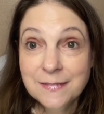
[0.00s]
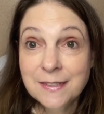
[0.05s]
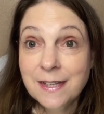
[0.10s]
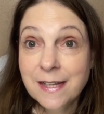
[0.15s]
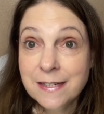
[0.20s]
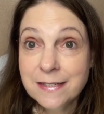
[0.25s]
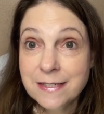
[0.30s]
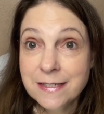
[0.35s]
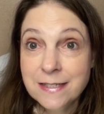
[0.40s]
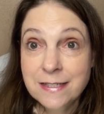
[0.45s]

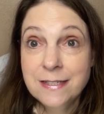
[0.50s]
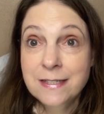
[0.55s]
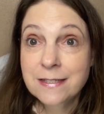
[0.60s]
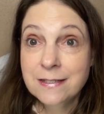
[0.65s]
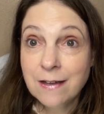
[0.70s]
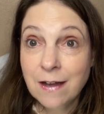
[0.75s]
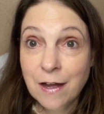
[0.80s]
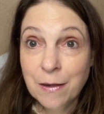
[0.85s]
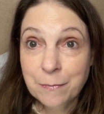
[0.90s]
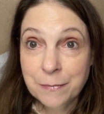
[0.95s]
That didn't
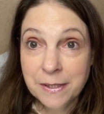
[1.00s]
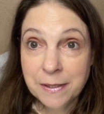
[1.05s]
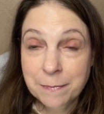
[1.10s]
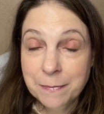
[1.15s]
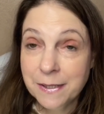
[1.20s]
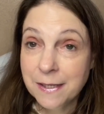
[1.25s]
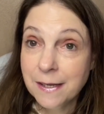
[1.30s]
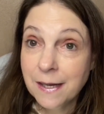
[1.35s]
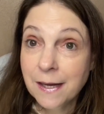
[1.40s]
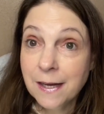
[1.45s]
stop me,
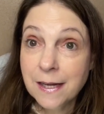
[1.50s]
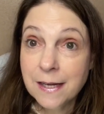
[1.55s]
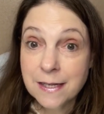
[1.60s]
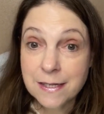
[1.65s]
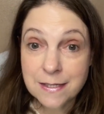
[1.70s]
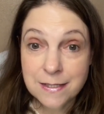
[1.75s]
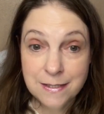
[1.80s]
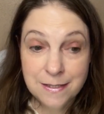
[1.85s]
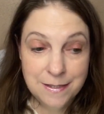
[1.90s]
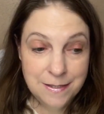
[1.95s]

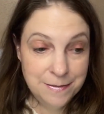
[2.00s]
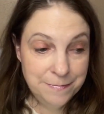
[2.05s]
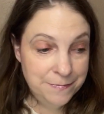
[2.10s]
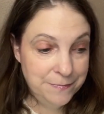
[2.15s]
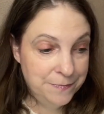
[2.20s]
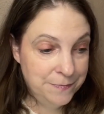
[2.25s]
because